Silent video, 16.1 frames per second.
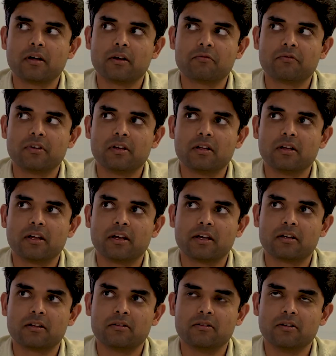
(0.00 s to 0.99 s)
I feel
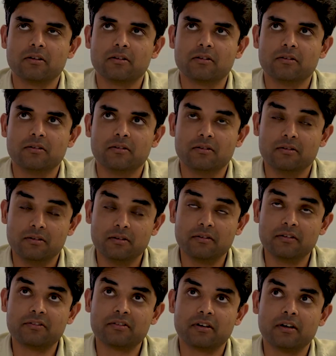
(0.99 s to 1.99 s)
like the
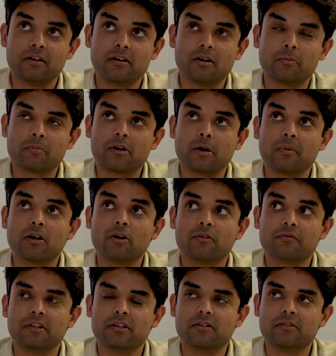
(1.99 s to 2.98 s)
recent upcoming
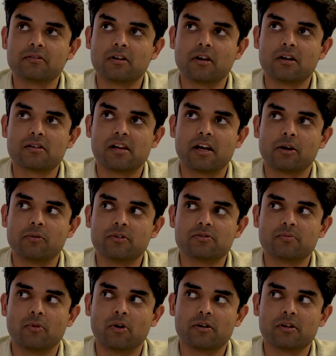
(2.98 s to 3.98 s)
of these large
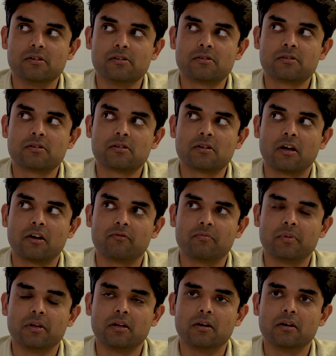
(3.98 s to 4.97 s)
language models
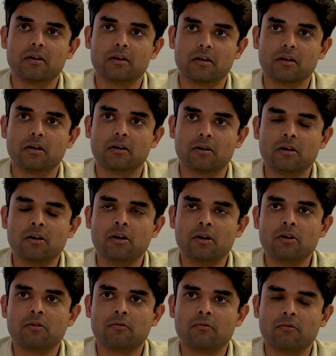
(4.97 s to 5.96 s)
have been
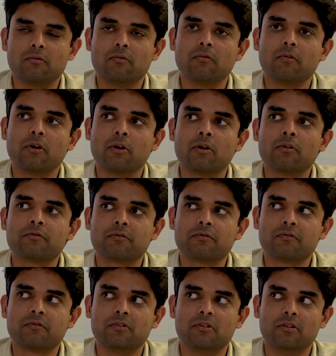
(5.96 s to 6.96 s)
one of
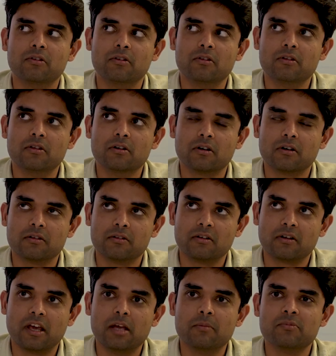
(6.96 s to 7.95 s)

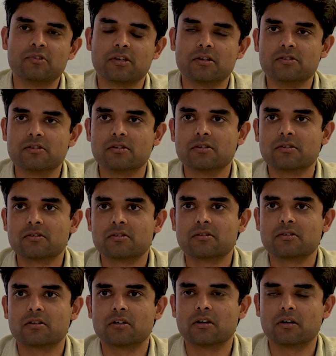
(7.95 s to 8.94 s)
the game
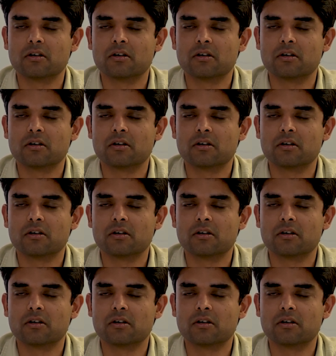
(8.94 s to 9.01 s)
changers